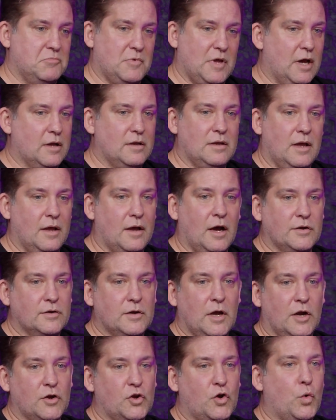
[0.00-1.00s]
Uh,
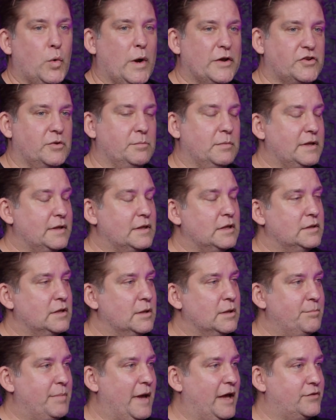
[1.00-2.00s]
un- unquestionably, the, the
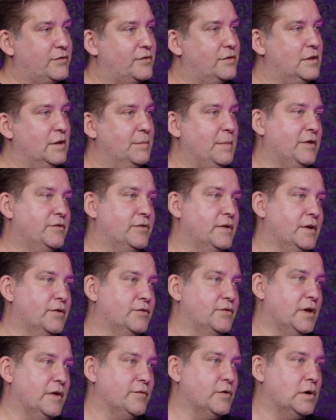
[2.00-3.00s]
best. The it's best easy to
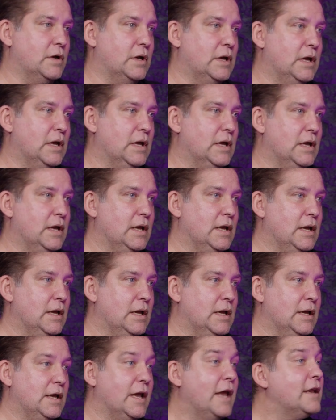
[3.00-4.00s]
ever. say that in
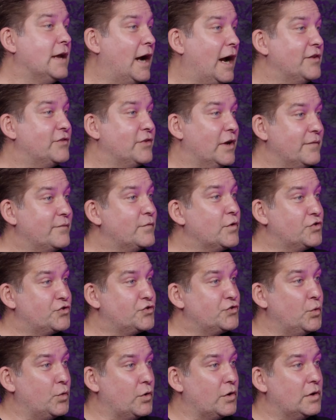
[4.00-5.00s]
hindsight. In hindsight, happens, for
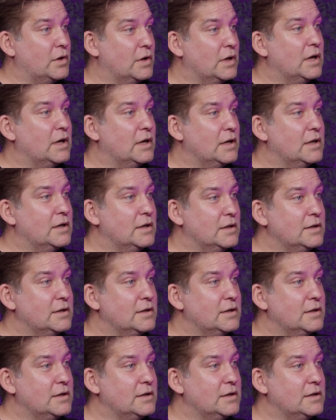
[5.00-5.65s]
sure, it feels horrible.